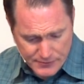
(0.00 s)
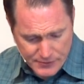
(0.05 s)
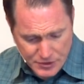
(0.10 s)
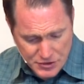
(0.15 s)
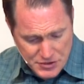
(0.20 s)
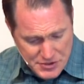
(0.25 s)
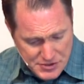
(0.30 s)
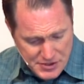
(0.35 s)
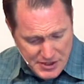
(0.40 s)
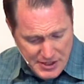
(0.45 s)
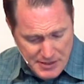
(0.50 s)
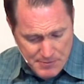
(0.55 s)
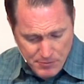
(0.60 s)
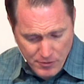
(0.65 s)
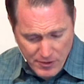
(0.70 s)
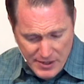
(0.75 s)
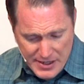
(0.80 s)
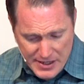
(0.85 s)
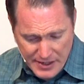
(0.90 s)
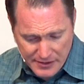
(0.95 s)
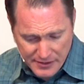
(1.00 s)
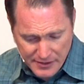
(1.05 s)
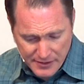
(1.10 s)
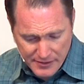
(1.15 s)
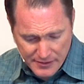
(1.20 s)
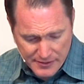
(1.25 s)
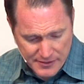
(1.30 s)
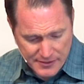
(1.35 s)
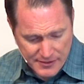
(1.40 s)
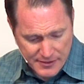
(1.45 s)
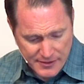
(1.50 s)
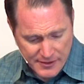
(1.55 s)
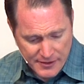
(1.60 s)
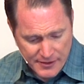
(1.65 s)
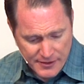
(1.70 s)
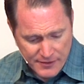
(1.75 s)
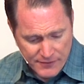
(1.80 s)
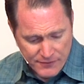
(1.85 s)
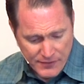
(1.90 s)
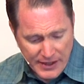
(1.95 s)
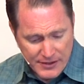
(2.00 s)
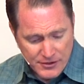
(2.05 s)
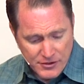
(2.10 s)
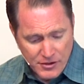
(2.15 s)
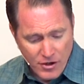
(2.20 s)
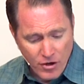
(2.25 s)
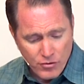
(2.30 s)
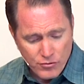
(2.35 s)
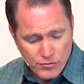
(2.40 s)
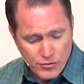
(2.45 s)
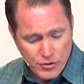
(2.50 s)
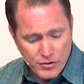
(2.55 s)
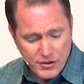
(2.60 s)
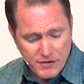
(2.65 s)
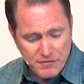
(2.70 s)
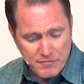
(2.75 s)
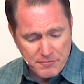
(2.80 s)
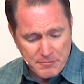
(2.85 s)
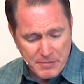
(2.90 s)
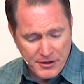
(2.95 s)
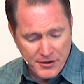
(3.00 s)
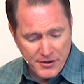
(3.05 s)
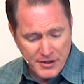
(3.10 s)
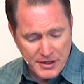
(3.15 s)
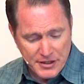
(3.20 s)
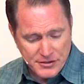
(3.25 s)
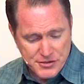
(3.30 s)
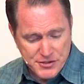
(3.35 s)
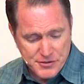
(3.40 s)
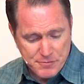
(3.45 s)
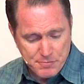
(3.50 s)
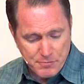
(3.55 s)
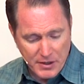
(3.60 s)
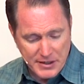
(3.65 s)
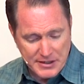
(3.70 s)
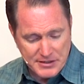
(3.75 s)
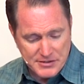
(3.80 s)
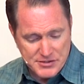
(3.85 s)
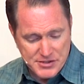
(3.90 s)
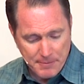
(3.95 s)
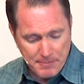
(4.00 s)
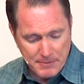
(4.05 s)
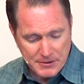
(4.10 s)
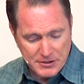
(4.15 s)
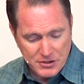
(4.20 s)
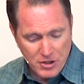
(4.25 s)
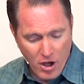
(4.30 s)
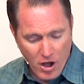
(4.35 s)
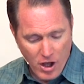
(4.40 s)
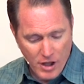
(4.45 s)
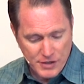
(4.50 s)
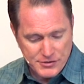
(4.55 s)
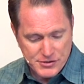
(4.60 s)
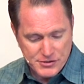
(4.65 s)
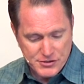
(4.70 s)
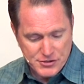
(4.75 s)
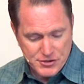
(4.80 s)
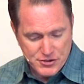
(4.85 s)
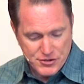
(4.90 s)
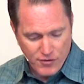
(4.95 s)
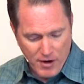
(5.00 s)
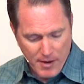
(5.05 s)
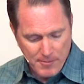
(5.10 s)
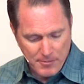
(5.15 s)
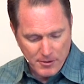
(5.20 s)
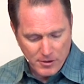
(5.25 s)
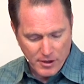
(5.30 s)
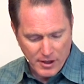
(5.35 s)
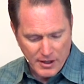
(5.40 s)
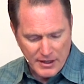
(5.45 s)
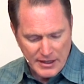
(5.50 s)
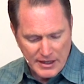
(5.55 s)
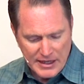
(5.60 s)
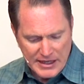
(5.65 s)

You just keep reading. That no root of bitterness springs up and causes trouble.